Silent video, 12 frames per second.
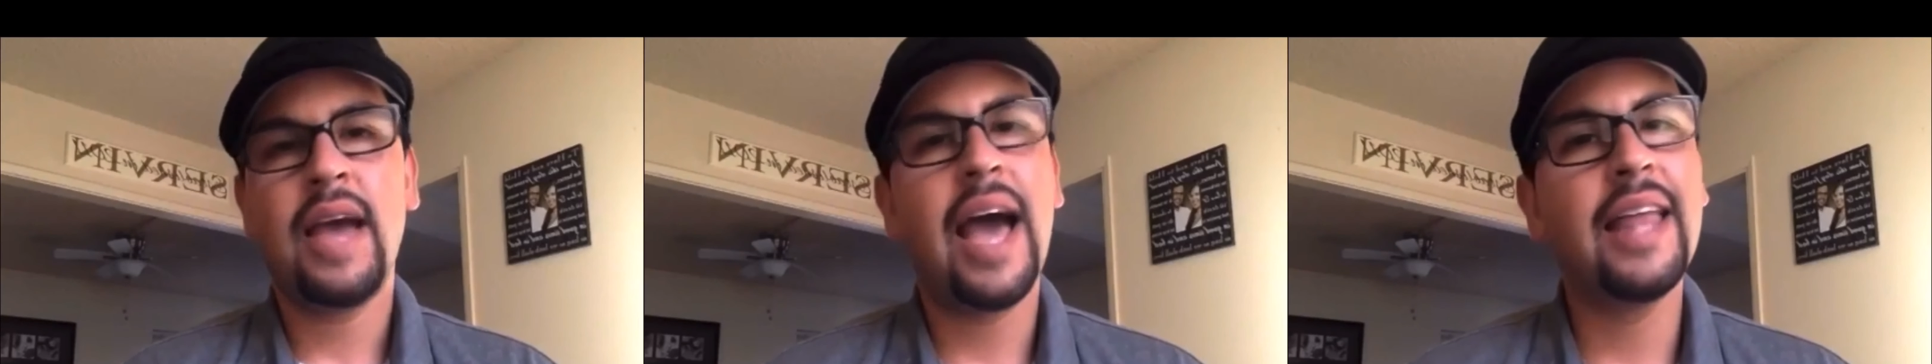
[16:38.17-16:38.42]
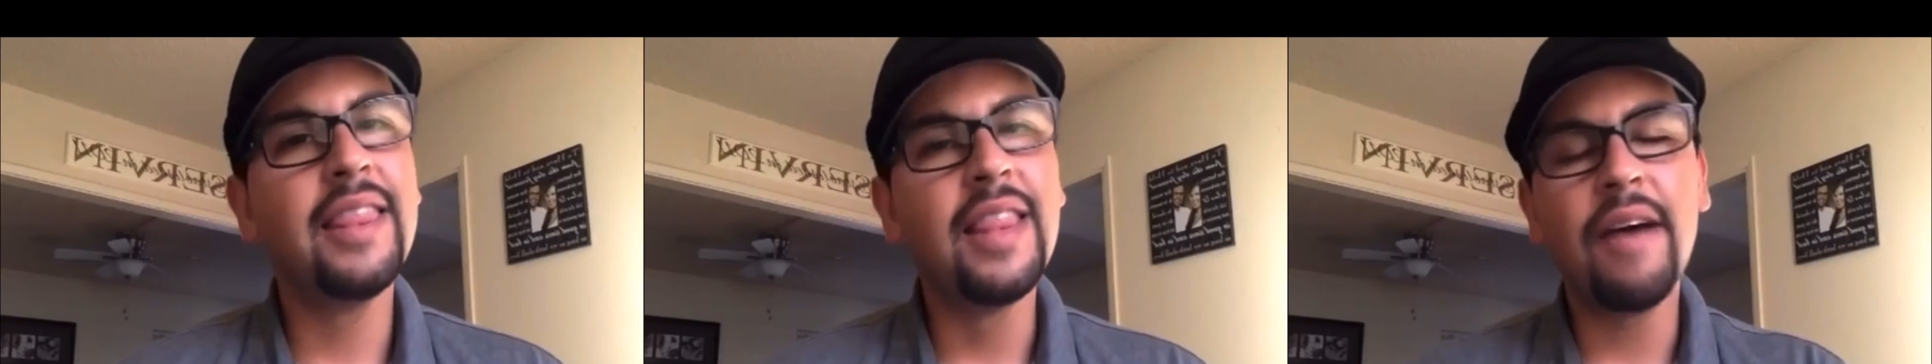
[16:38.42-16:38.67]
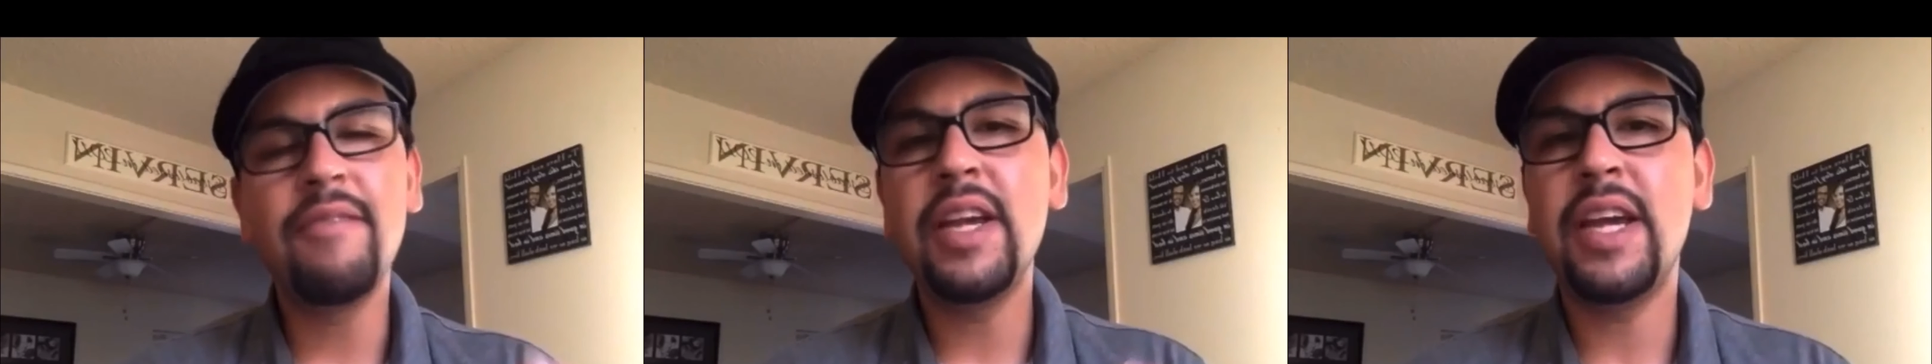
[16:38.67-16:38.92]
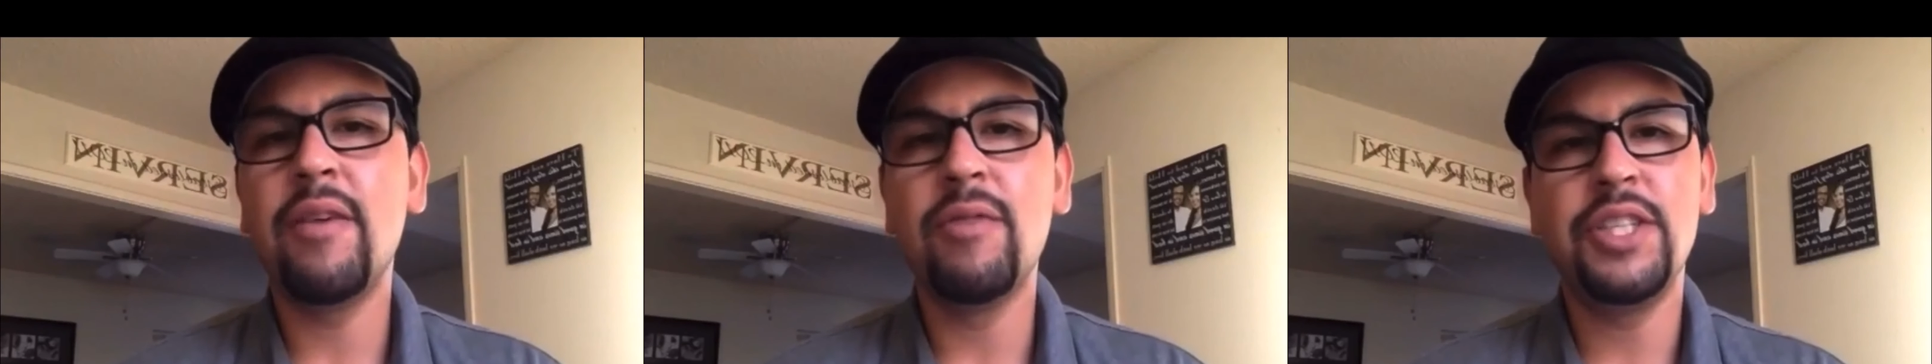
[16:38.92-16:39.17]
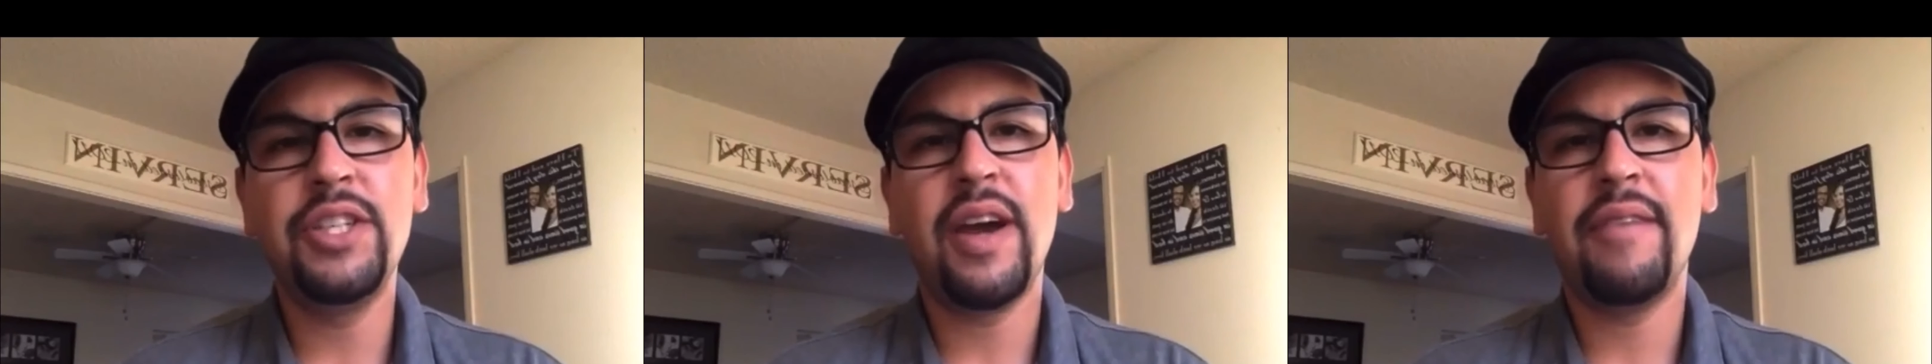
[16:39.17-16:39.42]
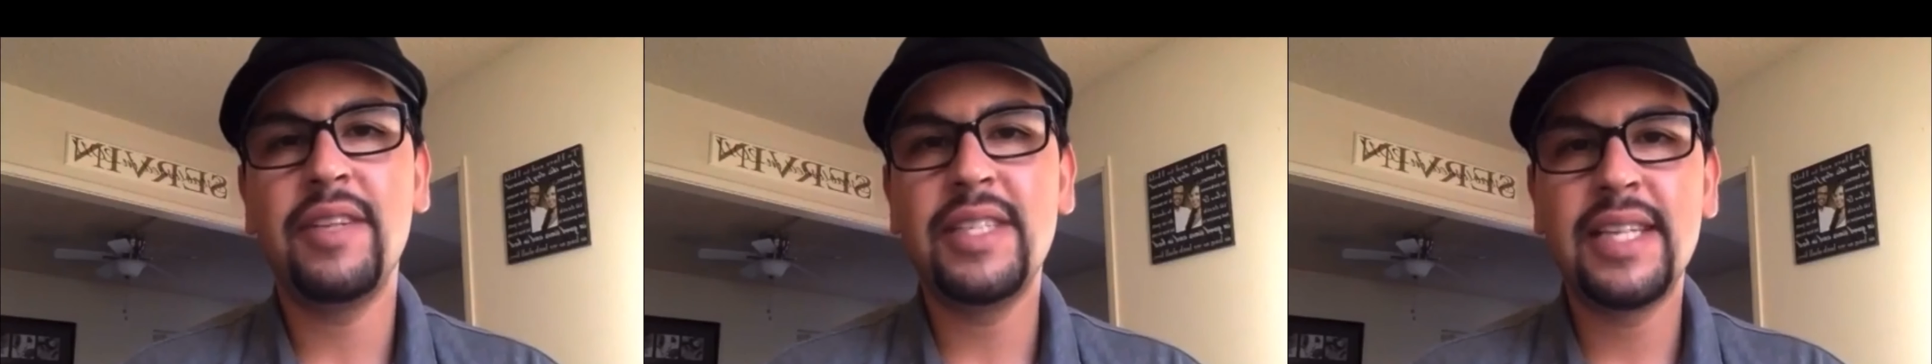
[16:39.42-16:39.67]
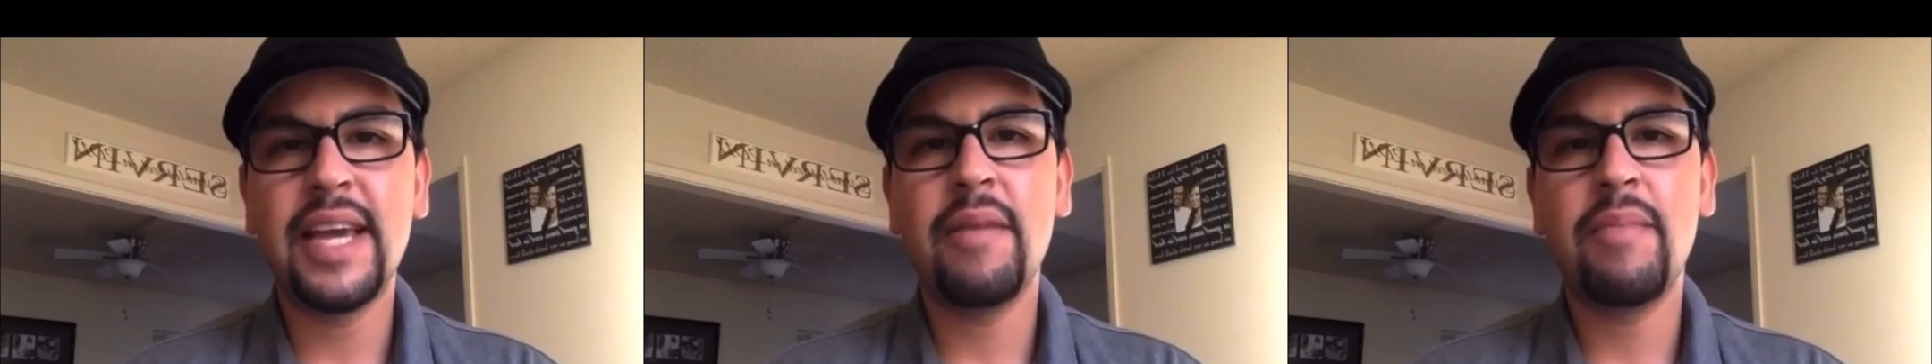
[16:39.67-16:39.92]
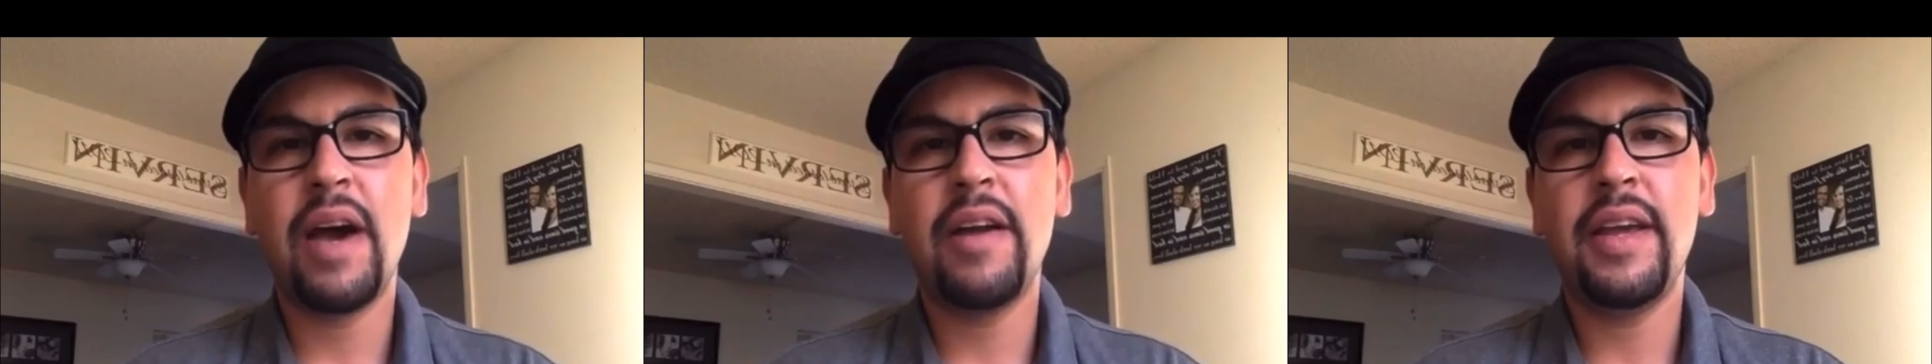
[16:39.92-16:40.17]
I'd love to hear what you have to say
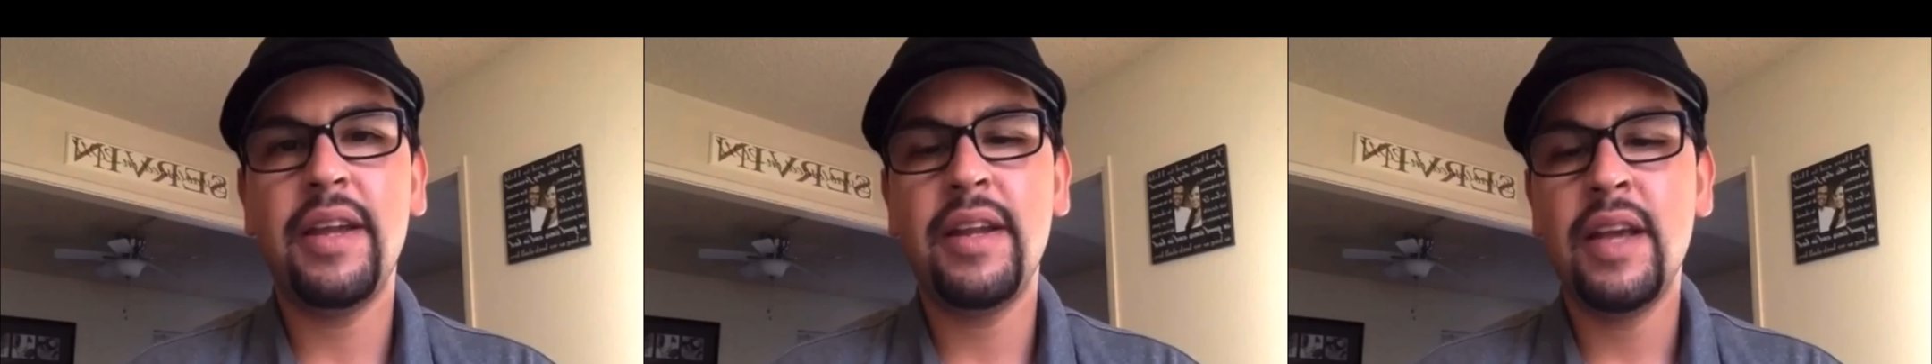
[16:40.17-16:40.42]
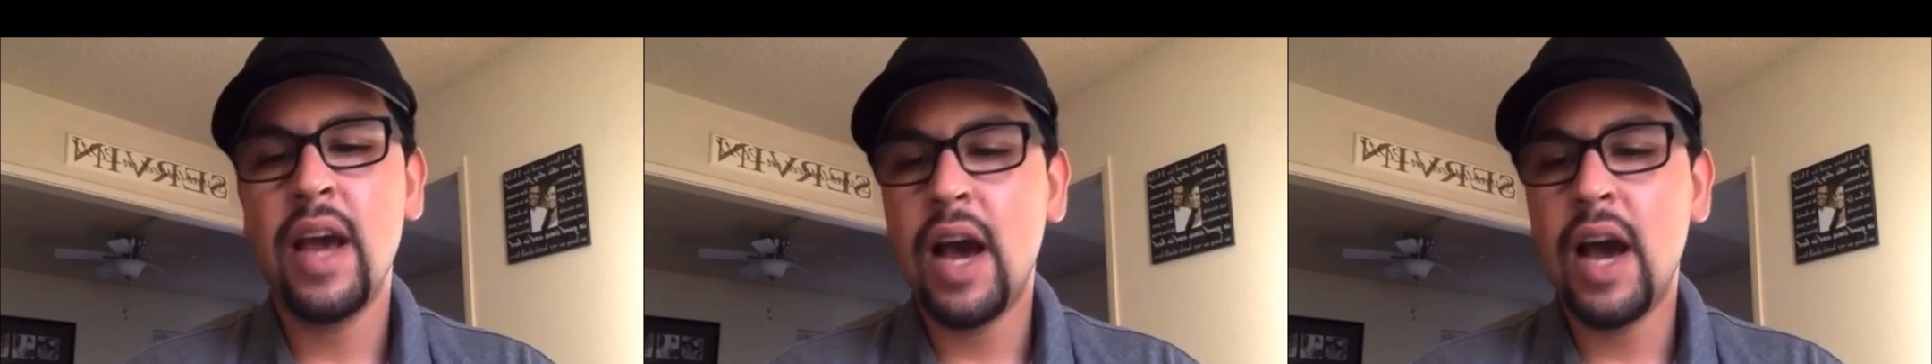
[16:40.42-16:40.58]
about it.